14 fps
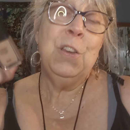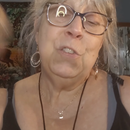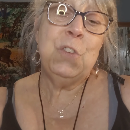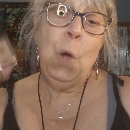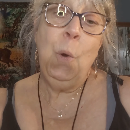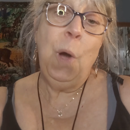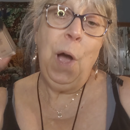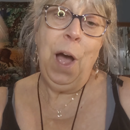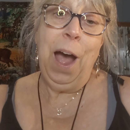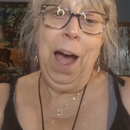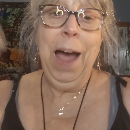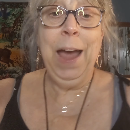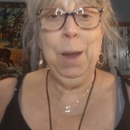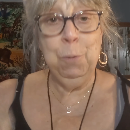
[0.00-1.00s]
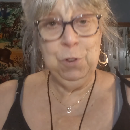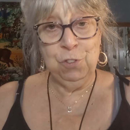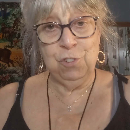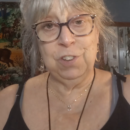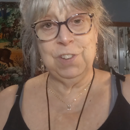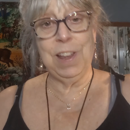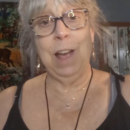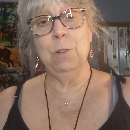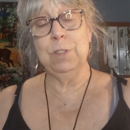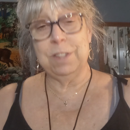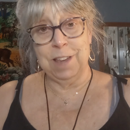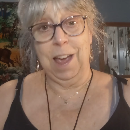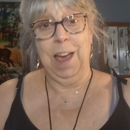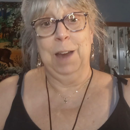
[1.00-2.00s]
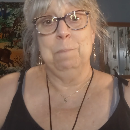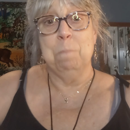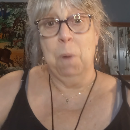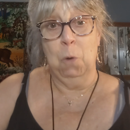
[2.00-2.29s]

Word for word: So I was just outside